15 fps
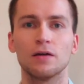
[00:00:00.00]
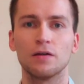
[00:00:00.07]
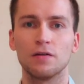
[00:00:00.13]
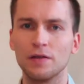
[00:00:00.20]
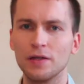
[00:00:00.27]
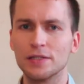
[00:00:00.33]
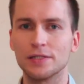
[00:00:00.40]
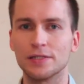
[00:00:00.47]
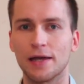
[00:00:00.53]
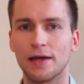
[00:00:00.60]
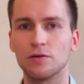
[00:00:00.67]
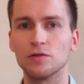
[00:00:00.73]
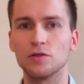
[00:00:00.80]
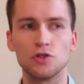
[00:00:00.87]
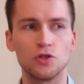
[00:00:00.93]
This
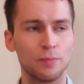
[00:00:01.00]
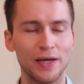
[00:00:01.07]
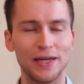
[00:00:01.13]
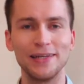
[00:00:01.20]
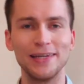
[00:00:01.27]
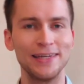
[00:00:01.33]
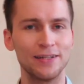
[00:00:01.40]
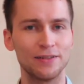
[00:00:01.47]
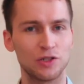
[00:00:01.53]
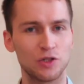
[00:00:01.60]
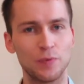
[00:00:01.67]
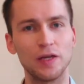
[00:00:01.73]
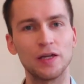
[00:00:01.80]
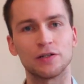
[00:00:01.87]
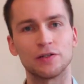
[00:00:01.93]
sound to many English
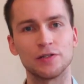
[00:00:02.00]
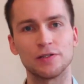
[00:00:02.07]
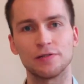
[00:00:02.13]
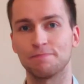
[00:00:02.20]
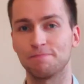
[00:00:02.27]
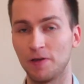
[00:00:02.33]
speakers,